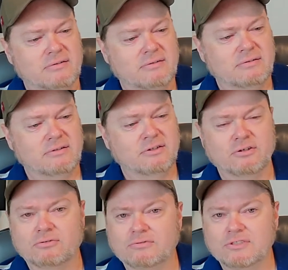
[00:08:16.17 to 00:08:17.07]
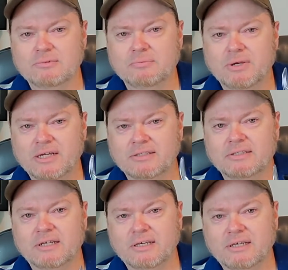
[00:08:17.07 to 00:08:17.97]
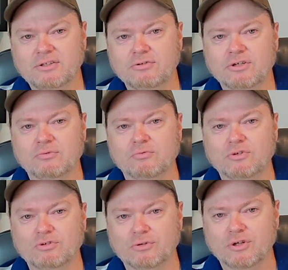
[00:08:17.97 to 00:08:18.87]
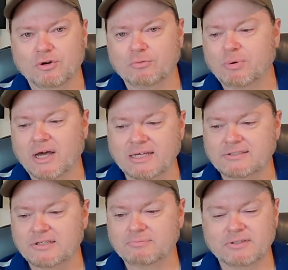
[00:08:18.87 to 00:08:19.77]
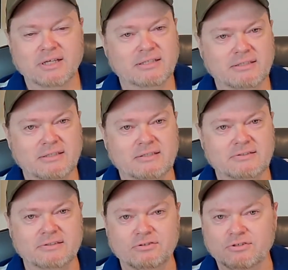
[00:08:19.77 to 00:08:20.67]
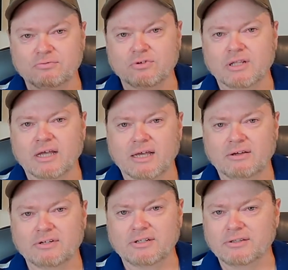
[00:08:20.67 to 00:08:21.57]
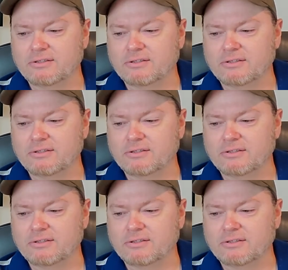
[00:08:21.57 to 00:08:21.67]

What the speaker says: it seemed like back in the day you could go buy something like this and you could rely on it,